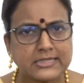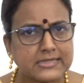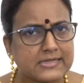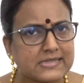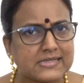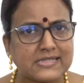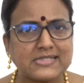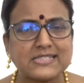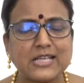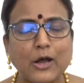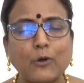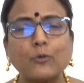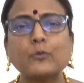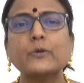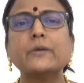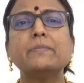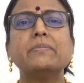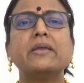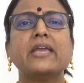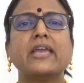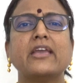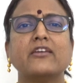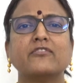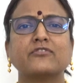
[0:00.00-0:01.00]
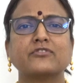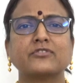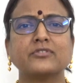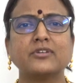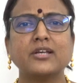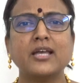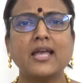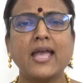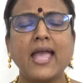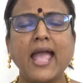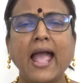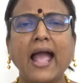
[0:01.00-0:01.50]
This is how we behave.
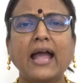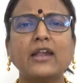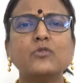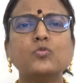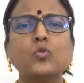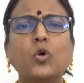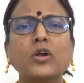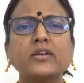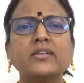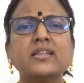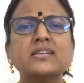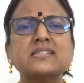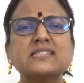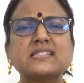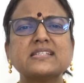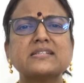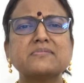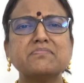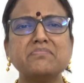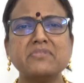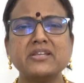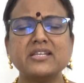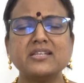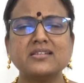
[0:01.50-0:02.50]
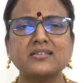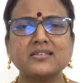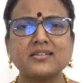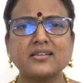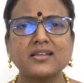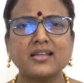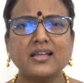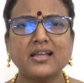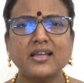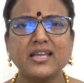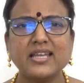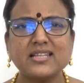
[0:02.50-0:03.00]
And what does it mean?
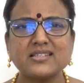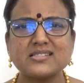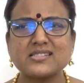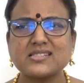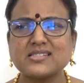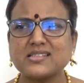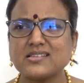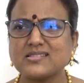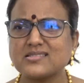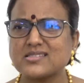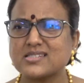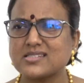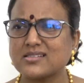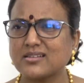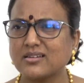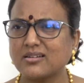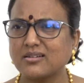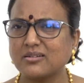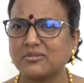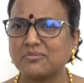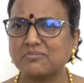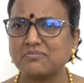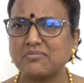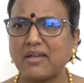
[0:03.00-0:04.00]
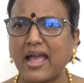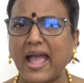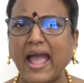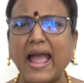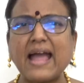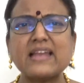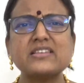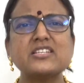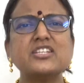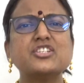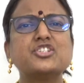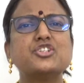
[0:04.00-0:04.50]
It's a
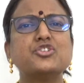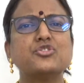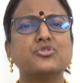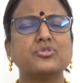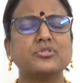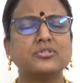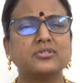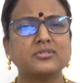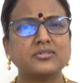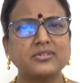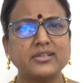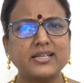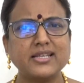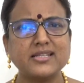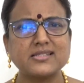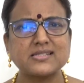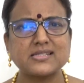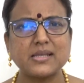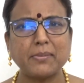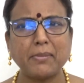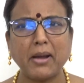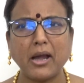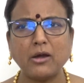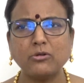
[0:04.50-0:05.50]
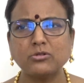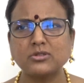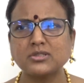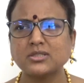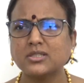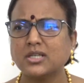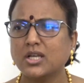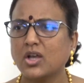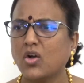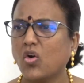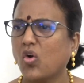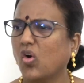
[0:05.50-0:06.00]
attitude. It's
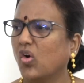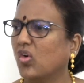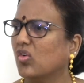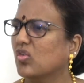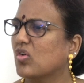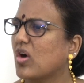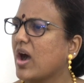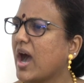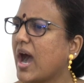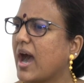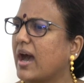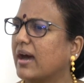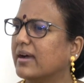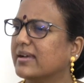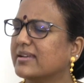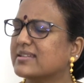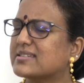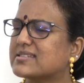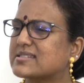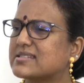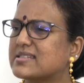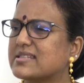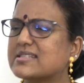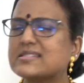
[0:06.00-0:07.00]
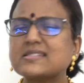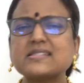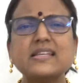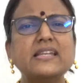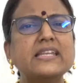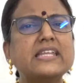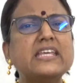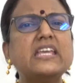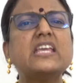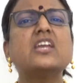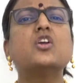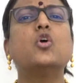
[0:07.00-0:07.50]
about, it's
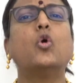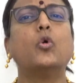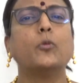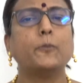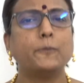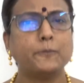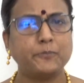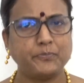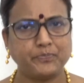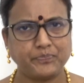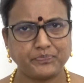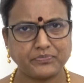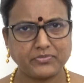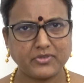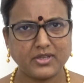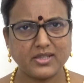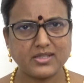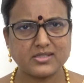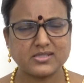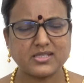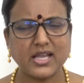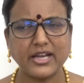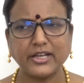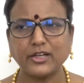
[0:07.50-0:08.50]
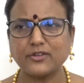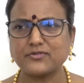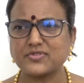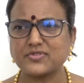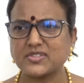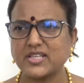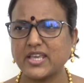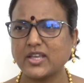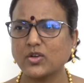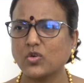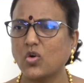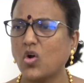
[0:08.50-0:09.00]
an ego. It's kind of
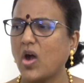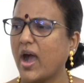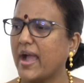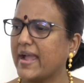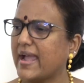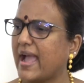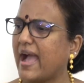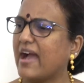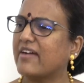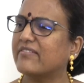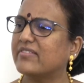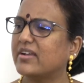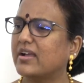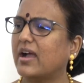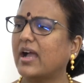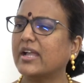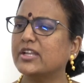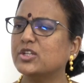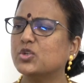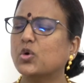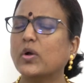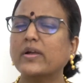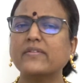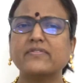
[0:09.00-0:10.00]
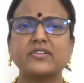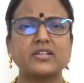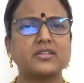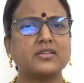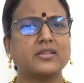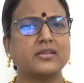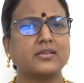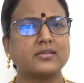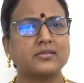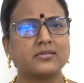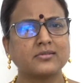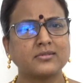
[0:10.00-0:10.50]
saying, I have it. I know everything.